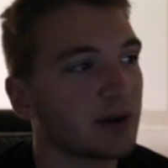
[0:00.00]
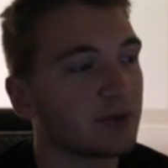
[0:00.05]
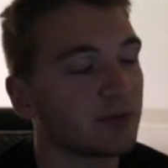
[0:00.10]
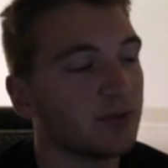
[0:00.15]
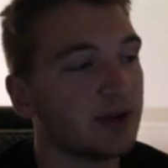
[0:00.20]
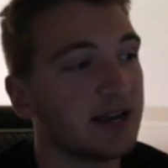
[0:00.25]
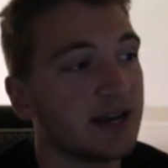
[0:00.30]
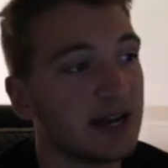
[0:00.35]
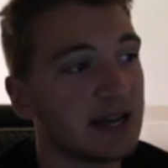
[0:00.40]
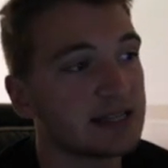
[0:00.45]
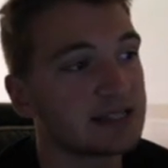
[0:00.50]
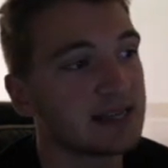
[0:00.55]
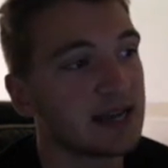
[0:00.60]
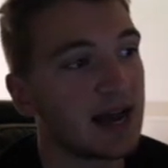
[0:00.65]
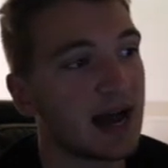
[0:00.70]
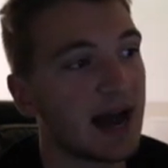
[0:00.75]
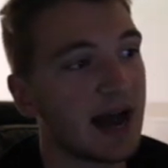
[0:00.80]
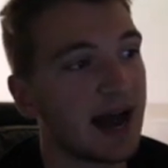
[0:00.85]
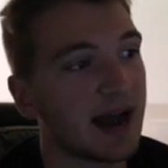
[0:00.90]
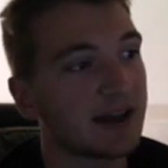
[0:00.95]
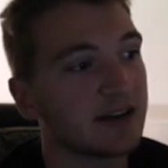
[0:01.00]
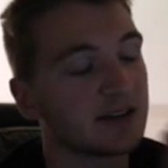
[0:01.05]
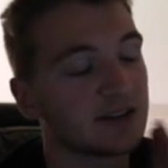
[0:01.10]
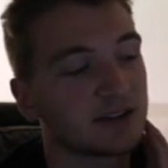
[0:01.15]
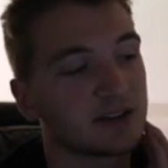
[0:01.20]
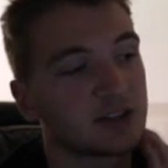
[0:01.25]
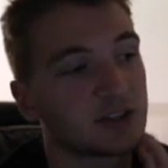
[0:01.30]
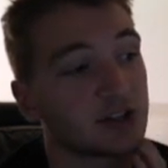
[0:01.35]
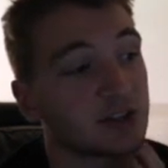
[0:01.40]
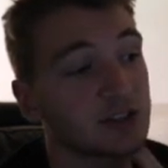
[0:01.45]
Rodriguez,
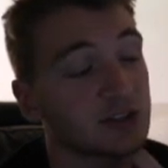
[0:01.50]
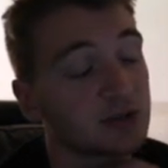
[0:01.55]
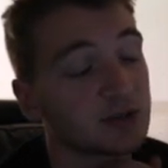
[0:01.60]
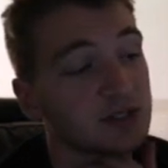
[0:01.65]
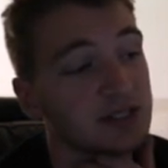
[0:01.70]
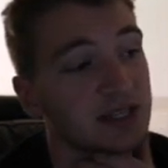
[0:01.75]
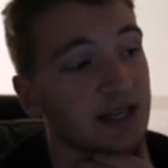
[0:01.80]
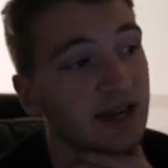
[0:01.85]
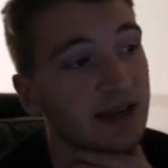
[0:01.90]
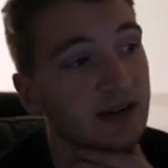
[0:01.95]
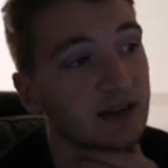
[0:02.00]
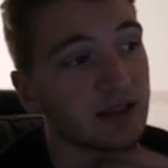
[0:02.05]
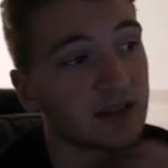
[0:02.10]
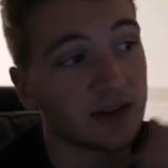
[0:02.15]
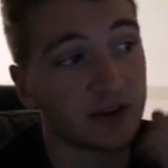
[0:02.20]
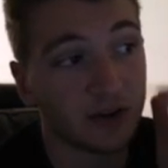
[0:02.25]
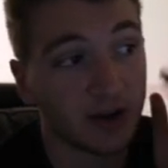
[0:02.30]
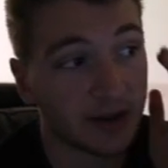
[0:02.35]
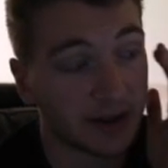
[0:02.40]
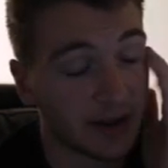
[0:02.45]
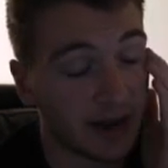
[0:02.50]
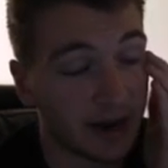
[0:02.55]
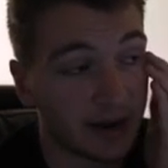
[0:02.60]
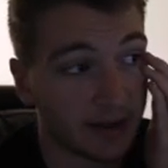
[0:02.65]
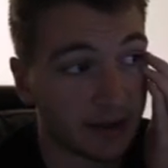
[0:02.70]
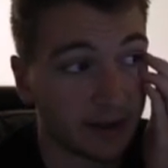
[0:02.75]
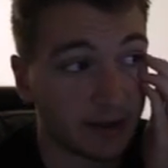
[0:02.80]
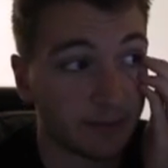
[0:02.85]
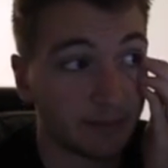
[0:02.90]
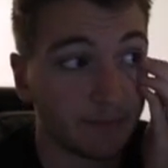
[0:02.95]
I just towards the end of the year I
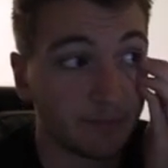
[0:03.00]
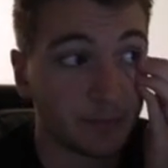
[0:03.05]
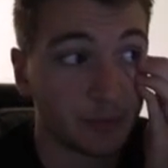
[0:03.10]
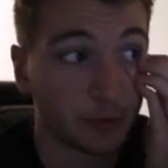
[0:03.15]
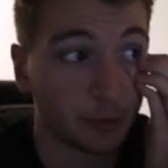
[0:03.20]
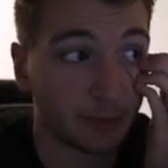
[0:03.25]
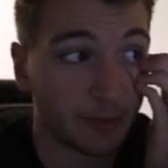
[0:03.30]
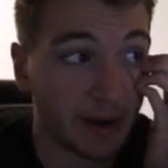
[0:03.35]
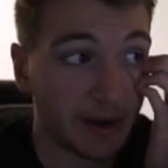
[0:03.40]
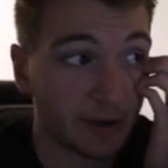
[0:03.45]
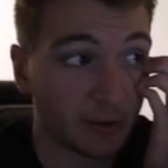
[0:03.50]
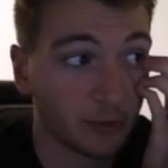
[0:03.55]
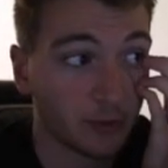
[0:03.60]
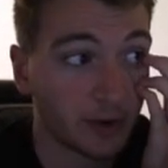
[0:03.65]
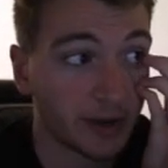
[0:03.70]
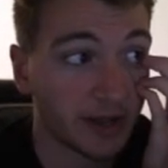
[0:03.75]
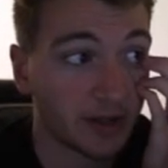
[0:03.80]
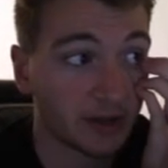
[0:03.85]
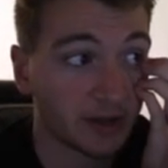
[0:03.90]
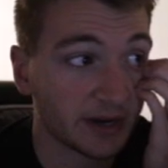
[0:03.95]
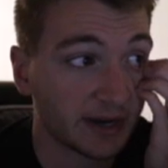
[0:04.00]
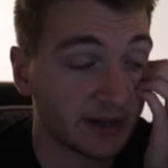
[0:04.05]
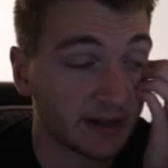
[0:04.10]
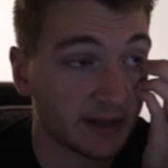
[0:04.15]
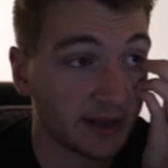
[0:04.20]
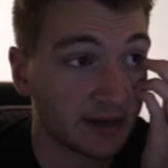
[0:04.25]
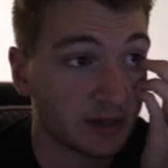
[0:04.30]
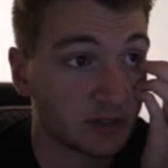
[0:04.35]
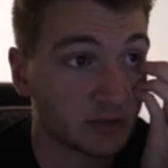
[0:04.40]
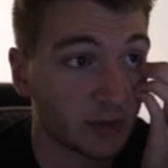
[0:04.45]
got him through Battle Royale getting
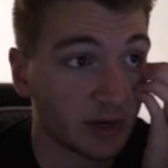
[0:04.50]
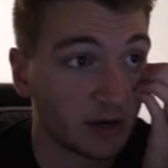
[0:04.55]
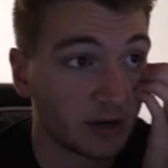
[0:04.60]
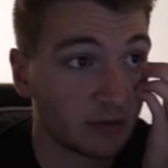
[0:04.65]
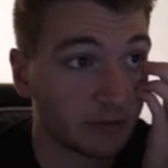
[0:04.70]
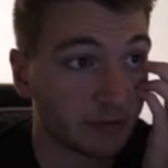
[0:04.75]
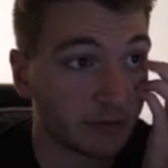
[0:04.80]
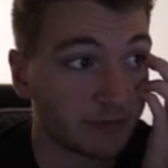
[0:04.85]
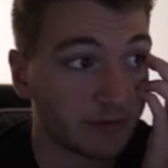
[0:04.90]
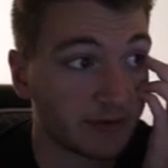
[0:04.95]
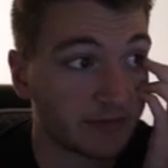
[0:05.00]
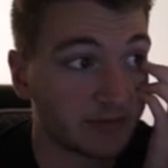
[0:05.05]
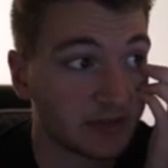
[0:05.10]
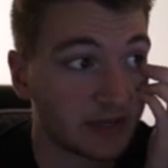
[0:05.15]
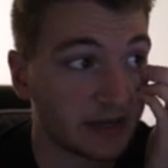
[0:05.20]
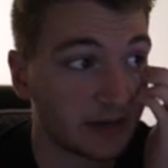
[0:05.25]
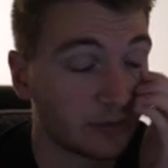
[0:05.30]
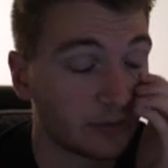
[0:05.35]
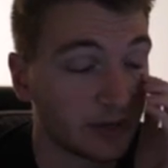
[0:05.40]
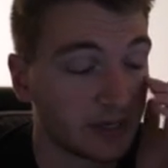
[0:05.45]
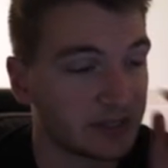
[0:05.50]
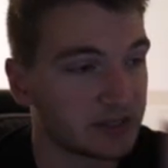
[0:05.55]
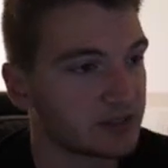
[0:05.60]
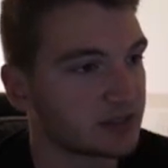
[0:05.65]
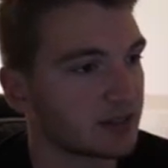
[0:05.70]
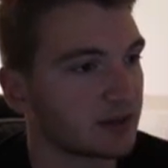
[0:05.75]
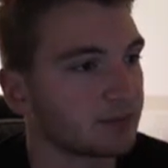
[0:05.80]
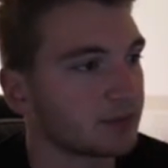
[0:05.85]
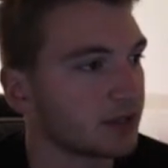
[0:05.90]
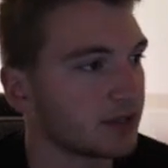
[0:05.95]
like 12 or 15 wins,
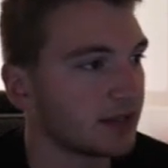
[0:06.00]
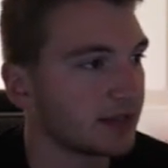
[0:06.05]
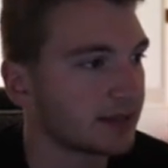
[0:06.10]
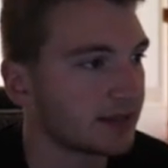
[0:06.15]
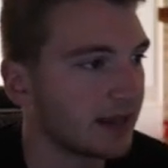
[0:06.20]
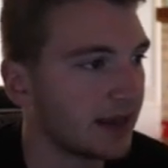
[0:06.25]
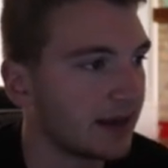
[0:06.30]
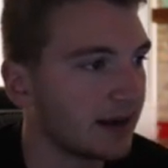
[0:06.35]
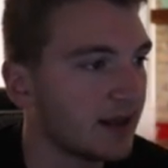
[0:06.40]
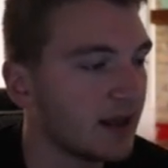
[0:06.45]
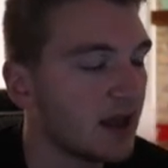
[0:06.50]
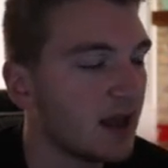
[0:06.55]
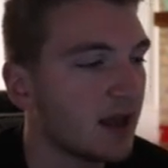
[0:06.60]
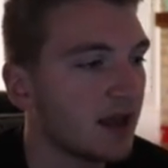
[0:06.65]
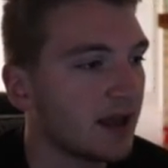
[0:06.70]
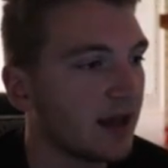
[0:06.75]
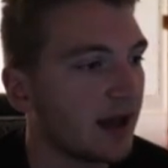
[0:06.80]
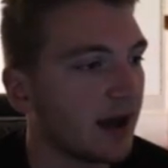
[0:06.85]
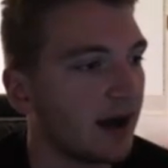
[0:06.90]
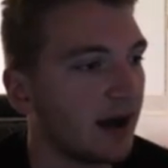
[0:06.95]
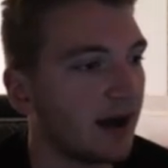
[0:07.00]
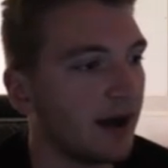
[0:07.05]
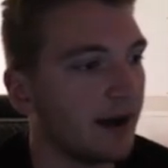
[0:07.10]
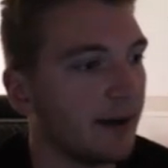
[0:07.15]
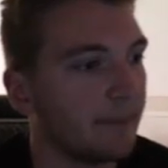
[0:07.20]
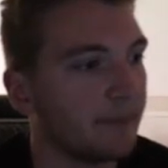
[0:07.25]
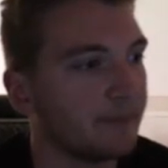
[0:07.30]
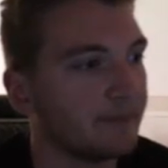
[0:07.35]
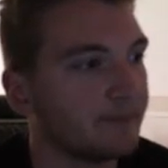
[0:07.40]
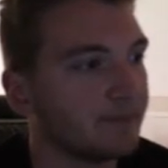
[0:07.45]
something like that.
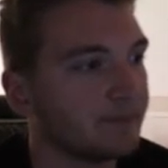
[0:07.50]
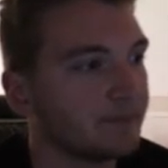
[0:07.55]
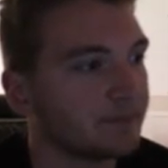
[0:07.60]
Um,